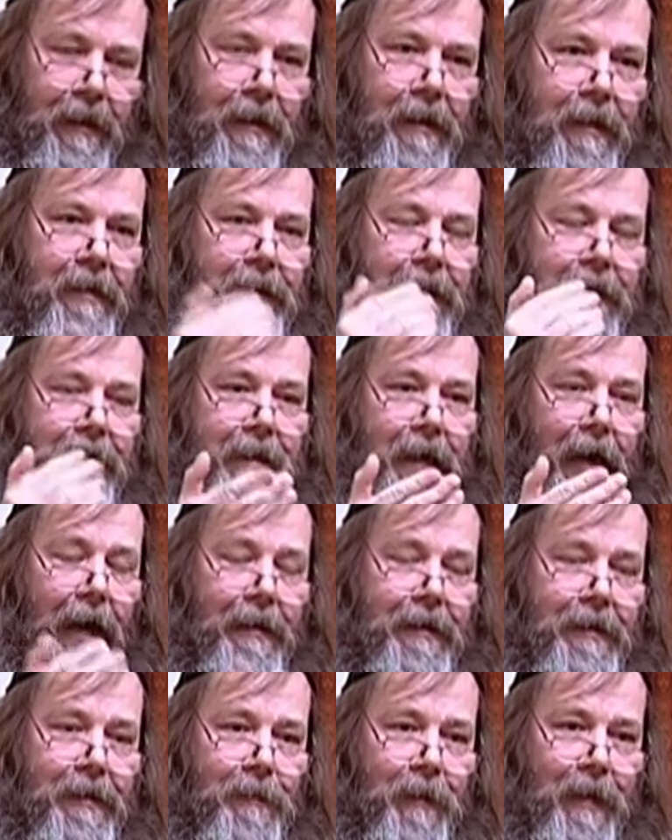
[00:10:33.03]
This is
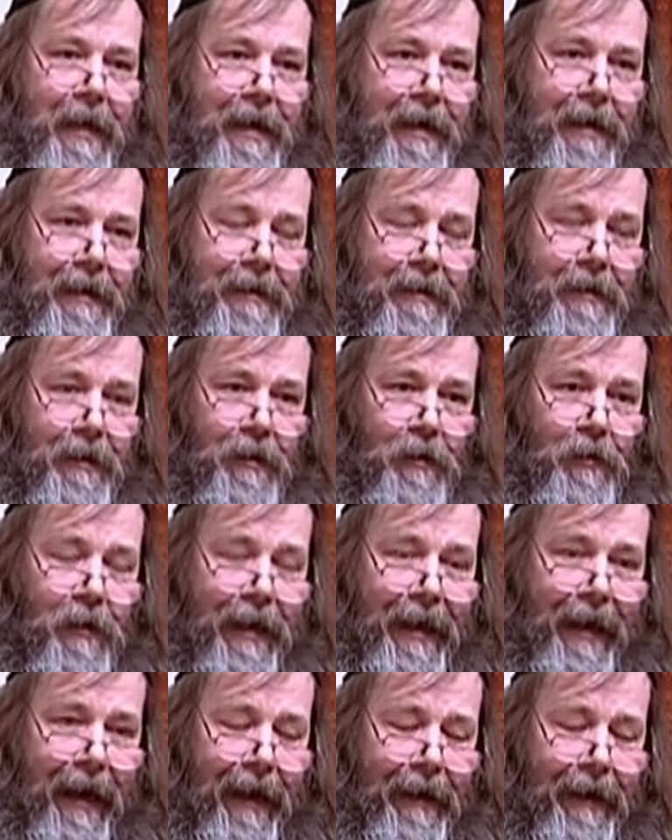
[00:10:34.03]
God speaking to you
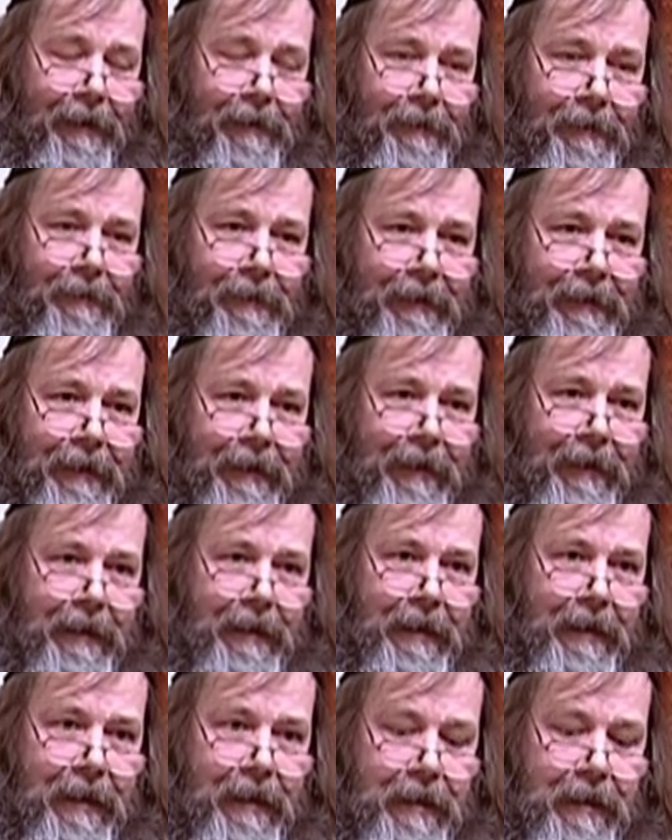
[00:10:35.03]
again.
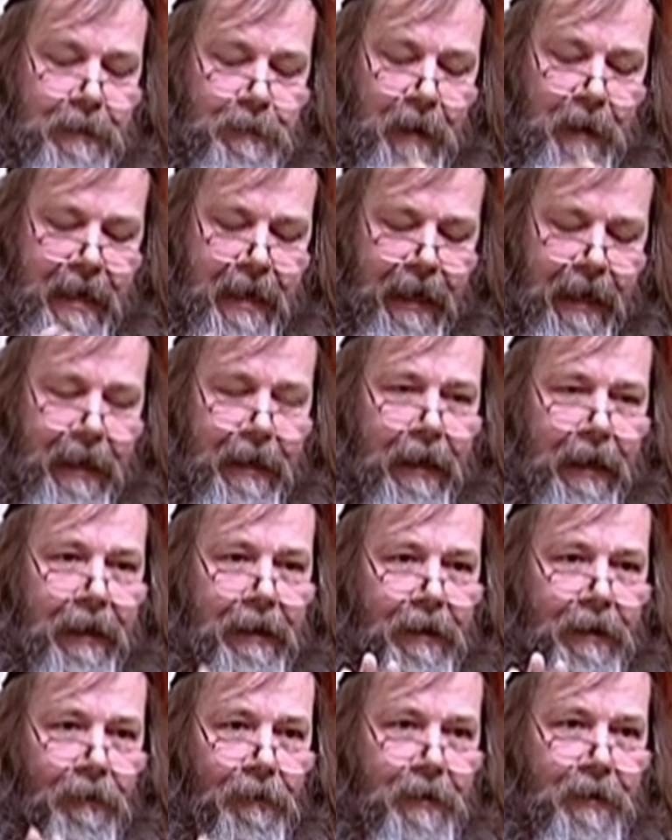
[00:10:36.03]
He's speaking in
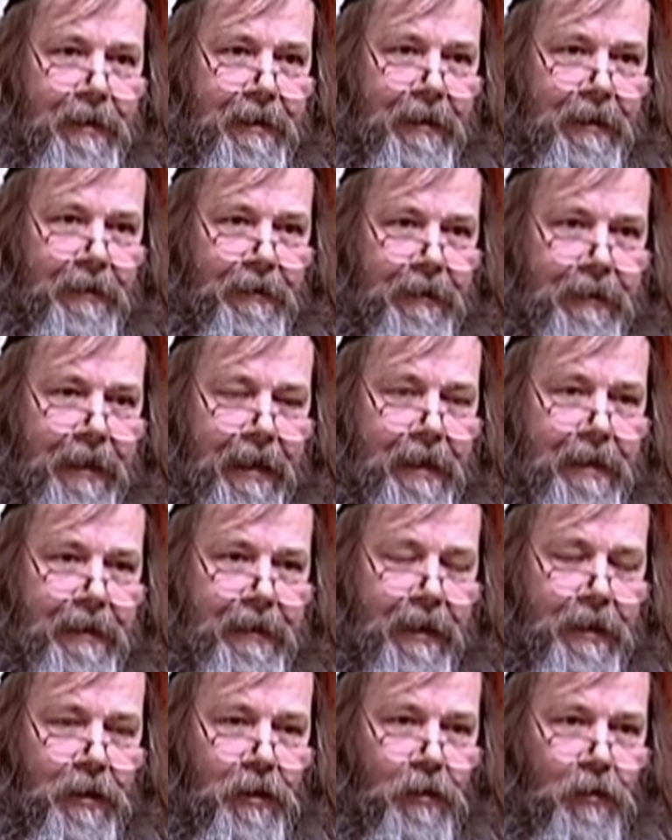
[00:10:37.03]
the physical things
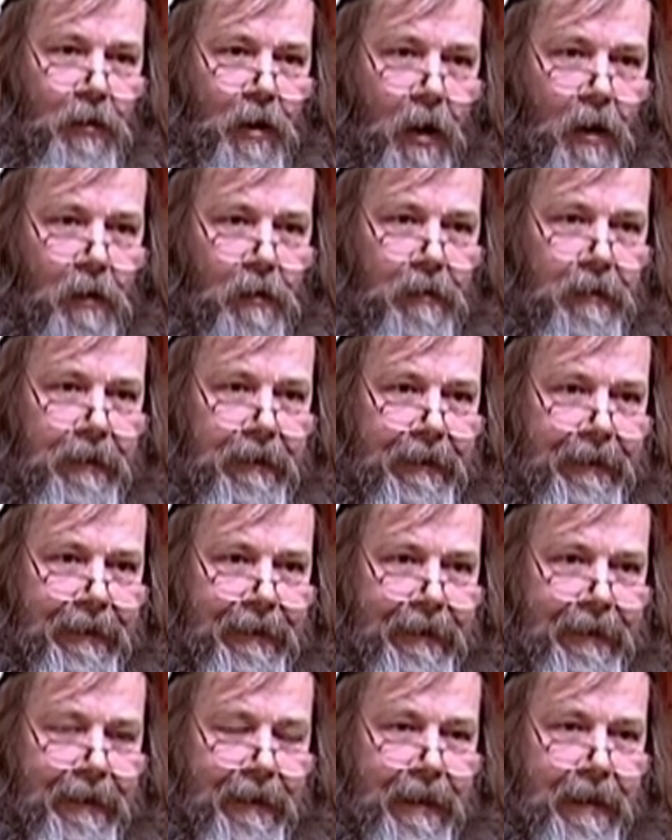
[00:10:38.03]
that you know
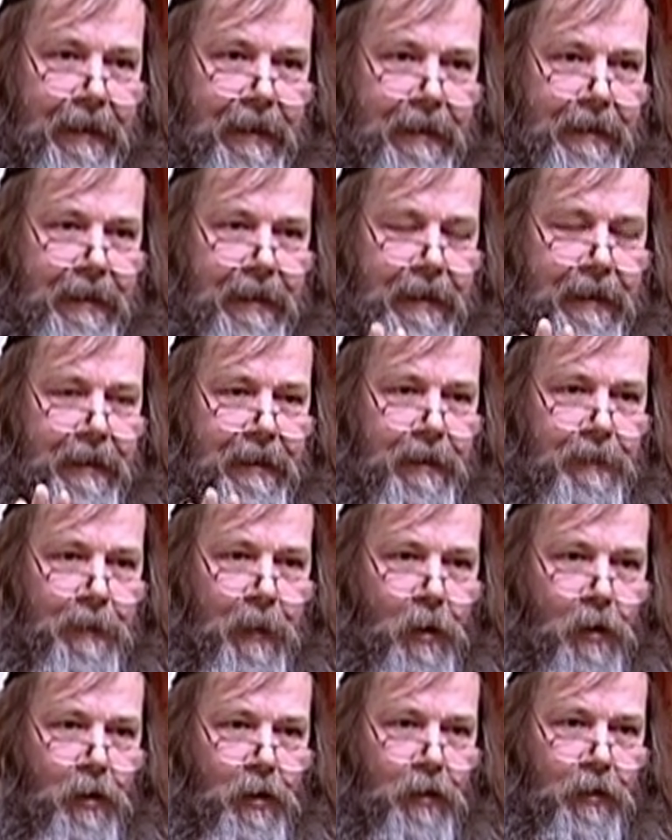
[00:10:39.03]
to see the
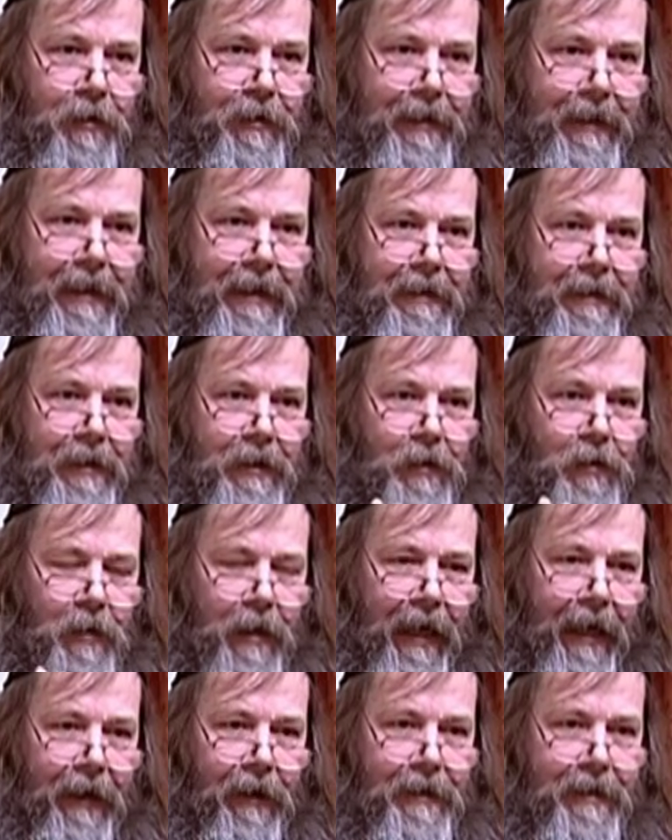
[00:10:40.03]
spiritual things that you
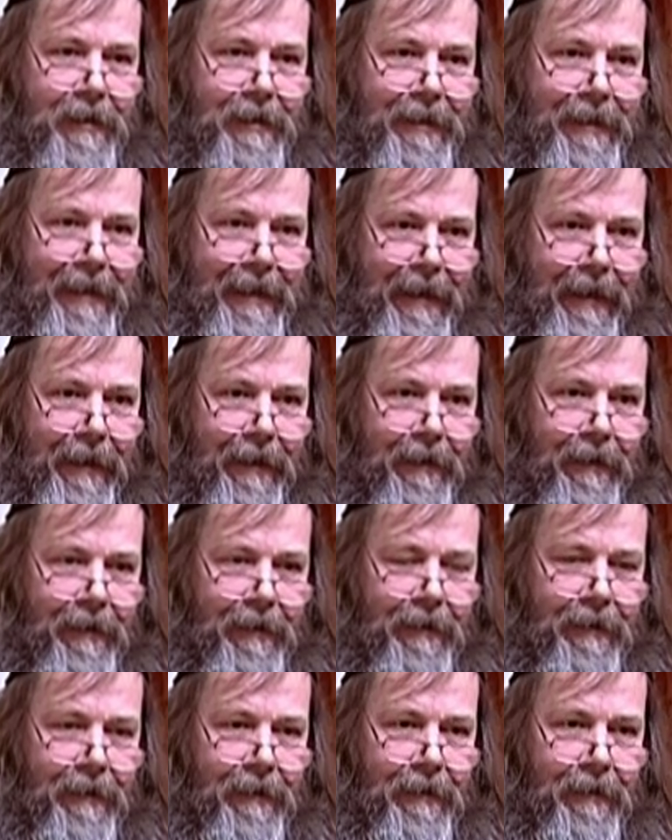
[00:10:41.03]
cannot see.
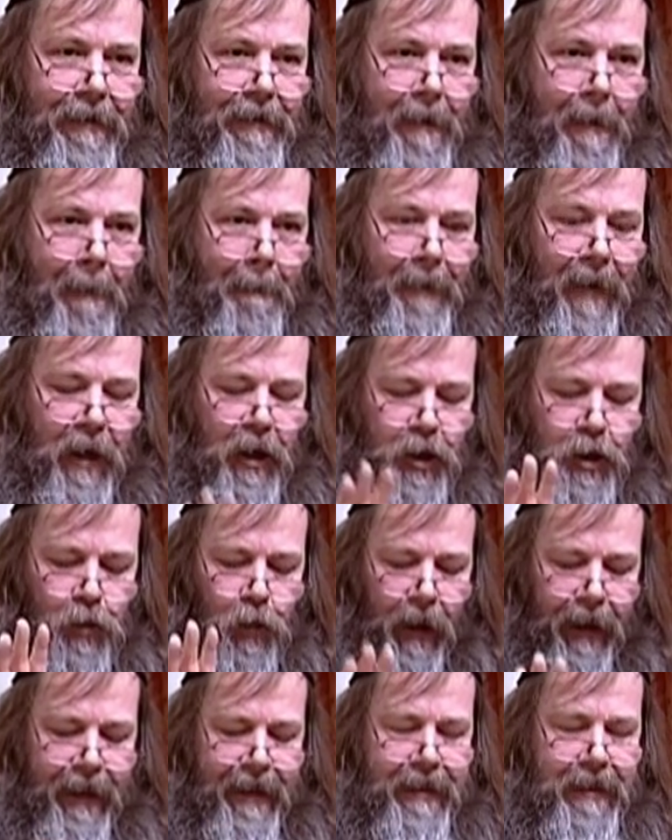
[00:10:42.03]
Because
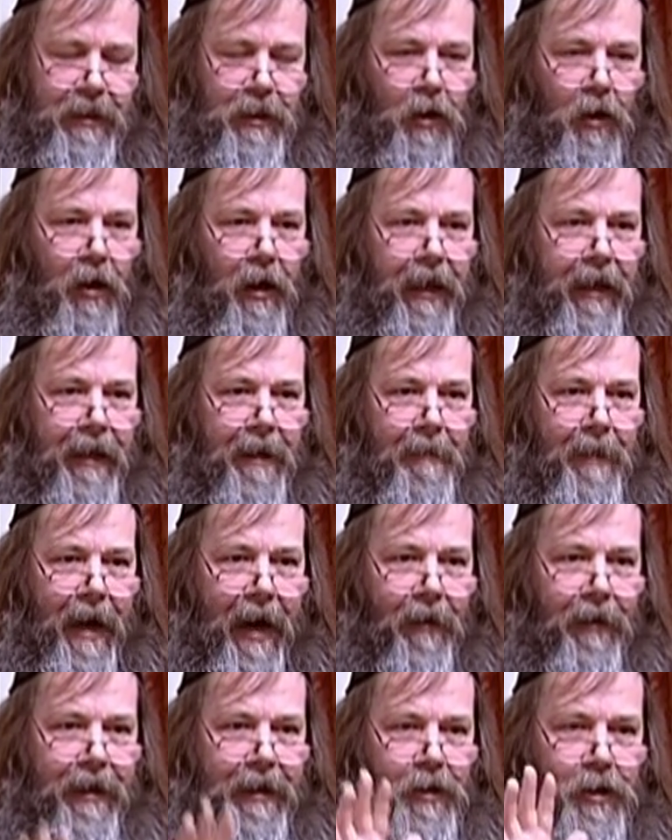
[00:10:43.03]
what he's talking
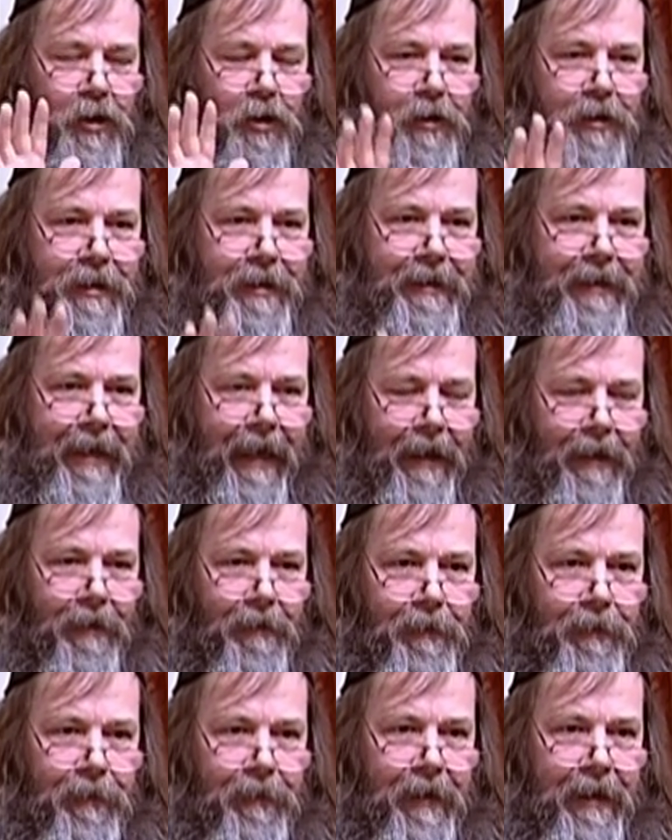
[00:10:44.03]
about is
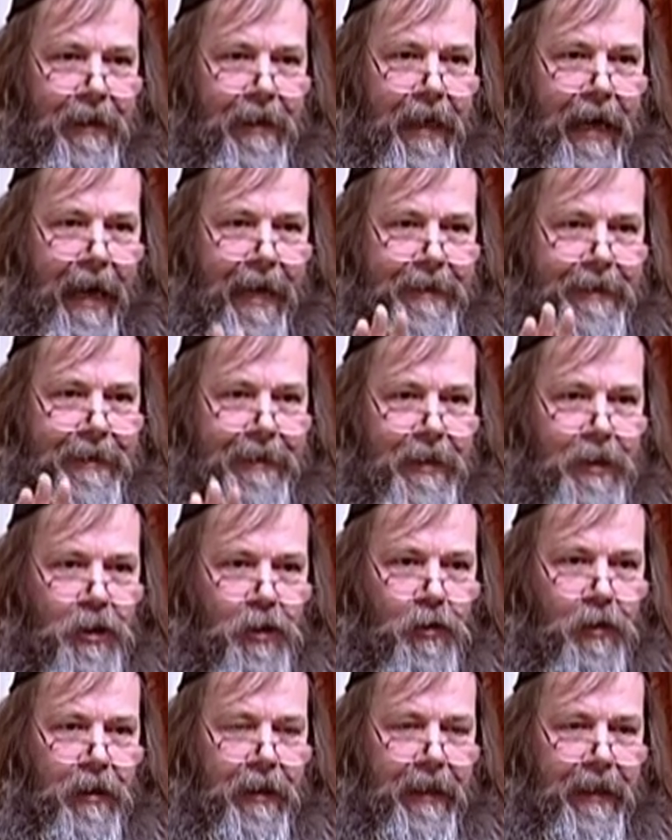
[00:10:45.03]
yourself as the
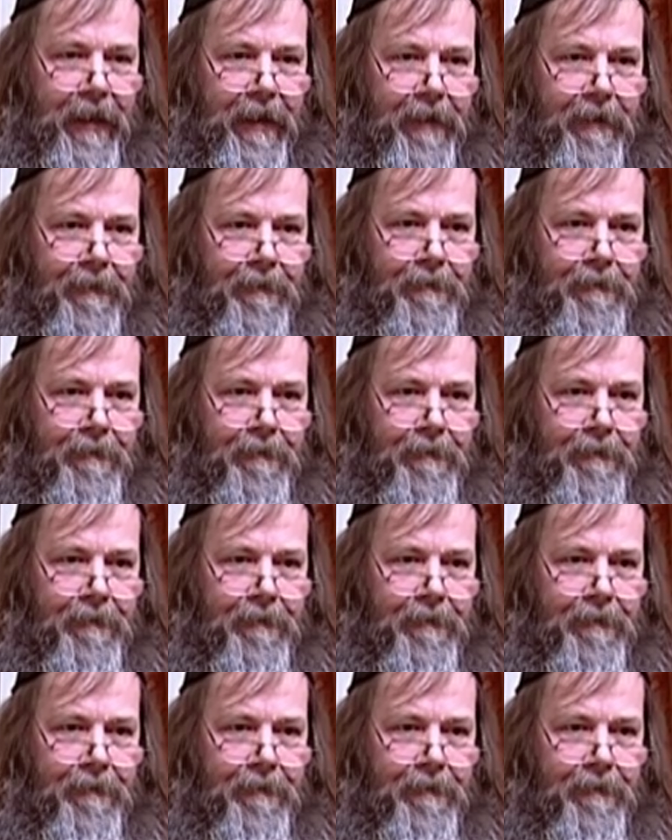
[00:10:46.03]
tree.